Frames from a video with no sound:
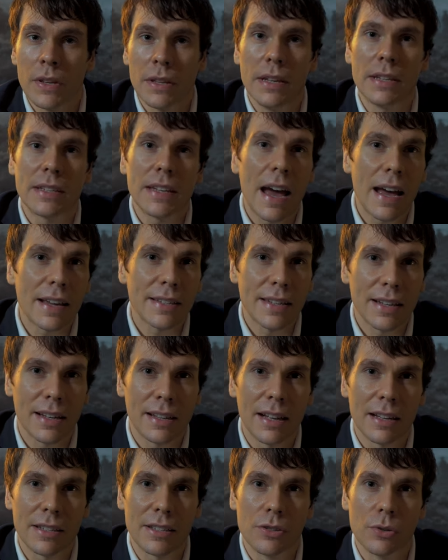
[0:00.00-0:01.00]
This asset
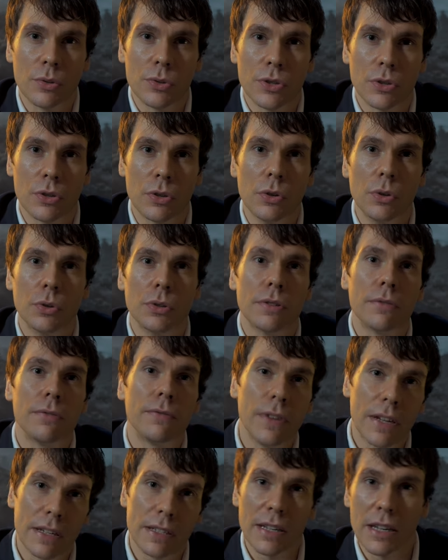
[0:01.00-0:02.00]
class is also called
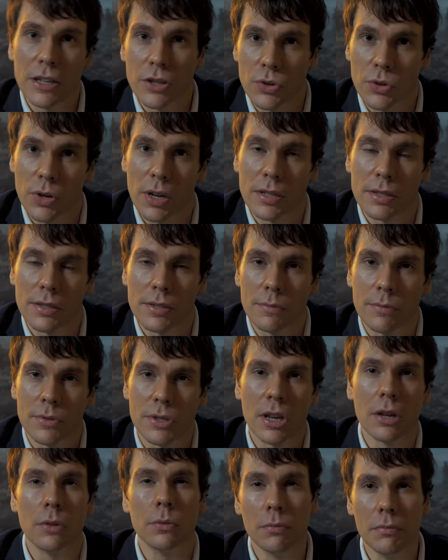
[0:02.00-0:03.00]
fixed interest.
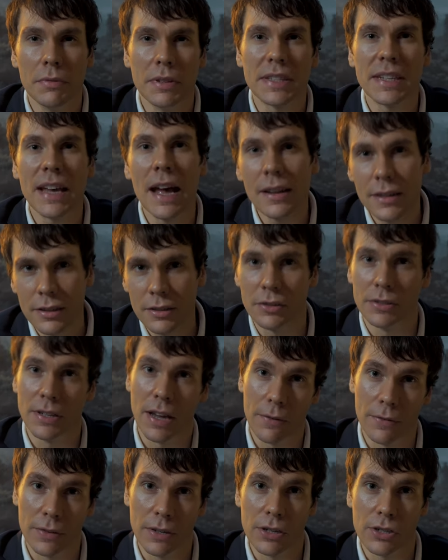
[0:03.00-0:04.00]
So the technical
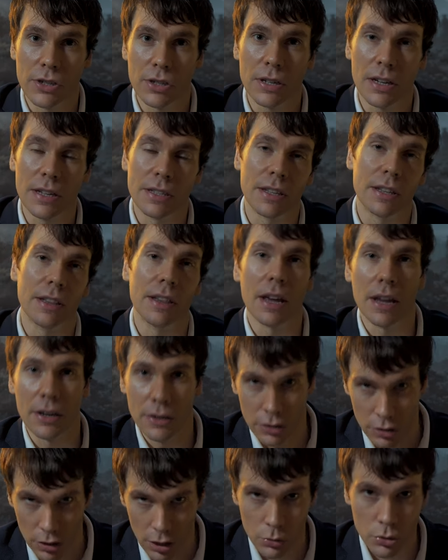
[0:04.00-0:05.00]
definition is that they're
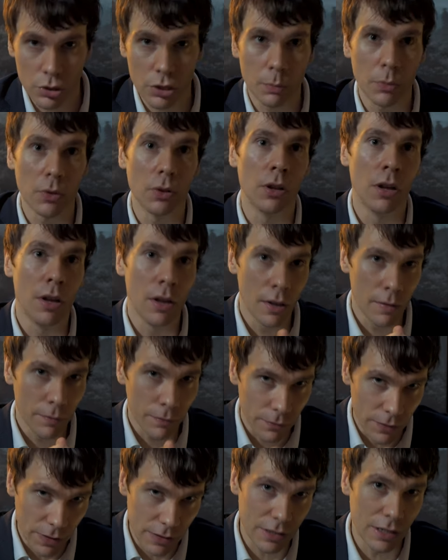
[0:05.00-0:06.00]
negotiable,
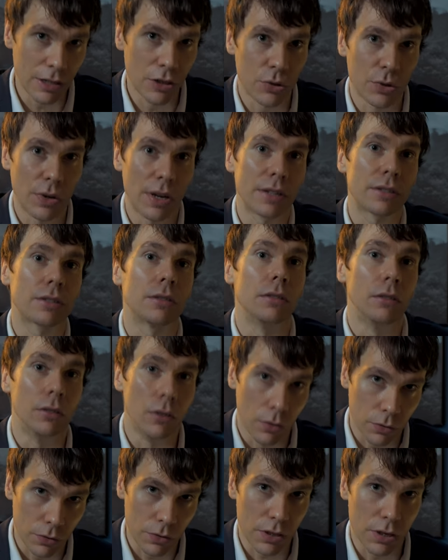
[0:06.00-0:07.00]
fixed interest,
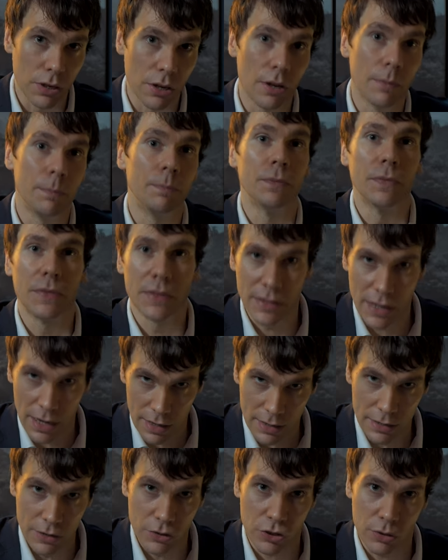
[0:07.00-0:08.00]
long-term
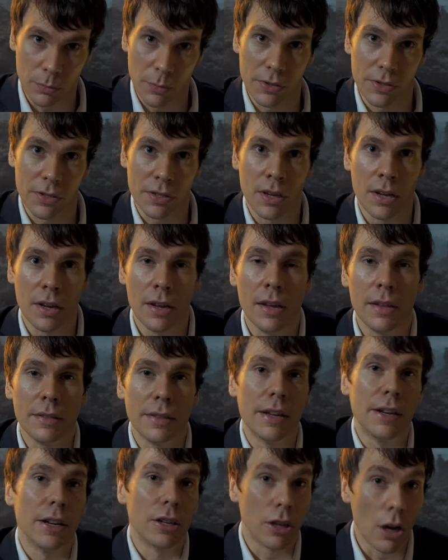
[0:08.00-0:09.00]
debt instruments.
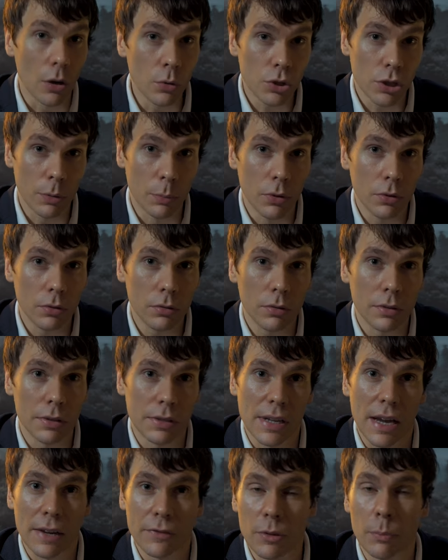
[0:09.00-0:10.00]
They're negotiable,
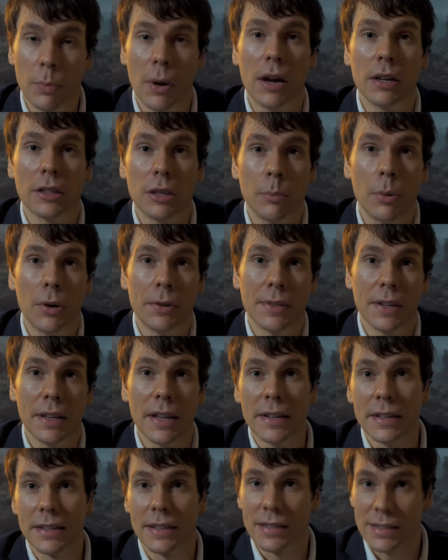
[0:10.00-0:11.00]
as after buying the bond, the
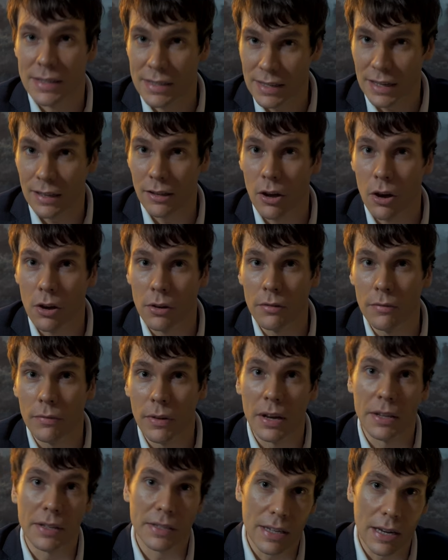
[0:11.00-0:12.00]
lender can sell it on
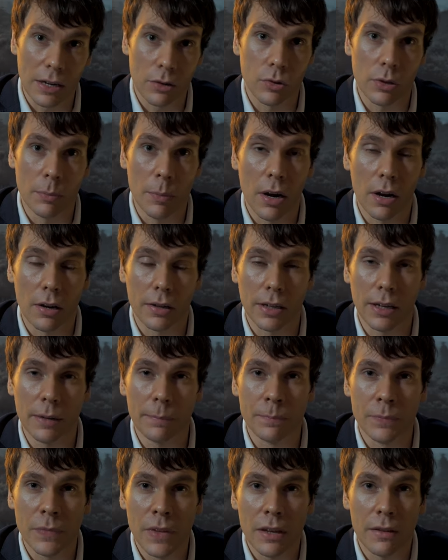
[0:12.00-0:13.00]
via the secondary
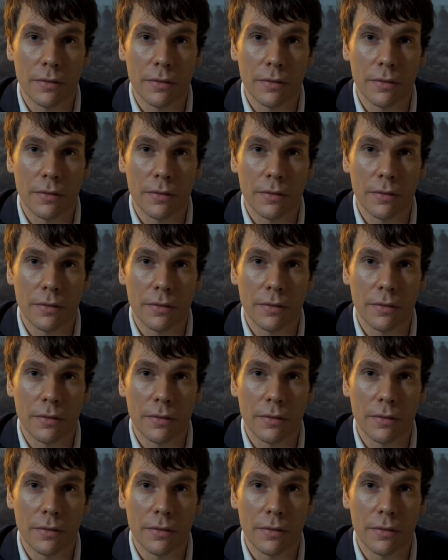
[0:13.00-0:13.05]
market.